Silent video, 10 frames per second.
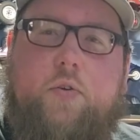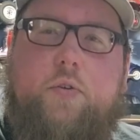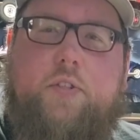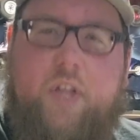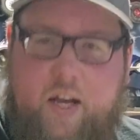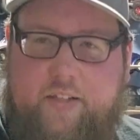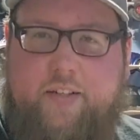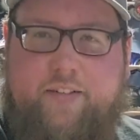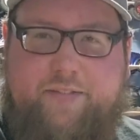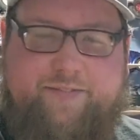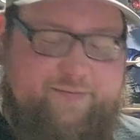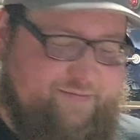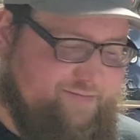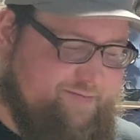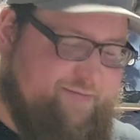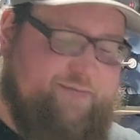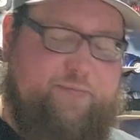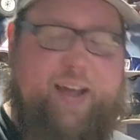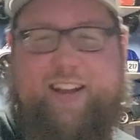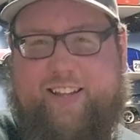sucked.
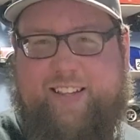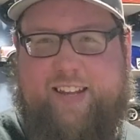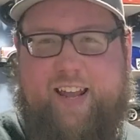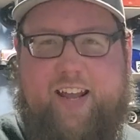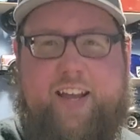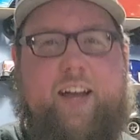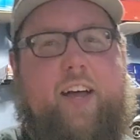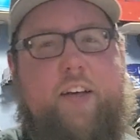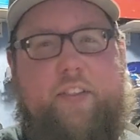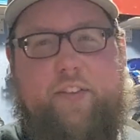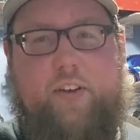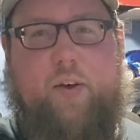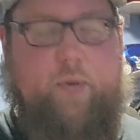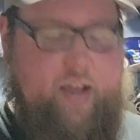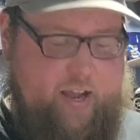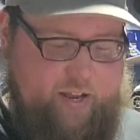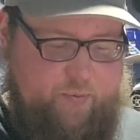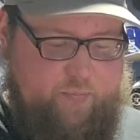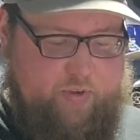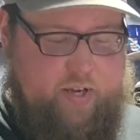Back in the day, that's all we had.
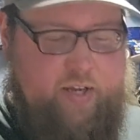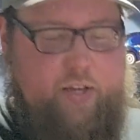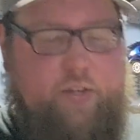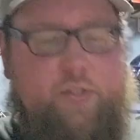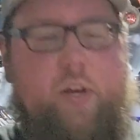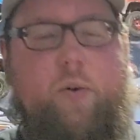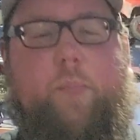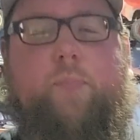So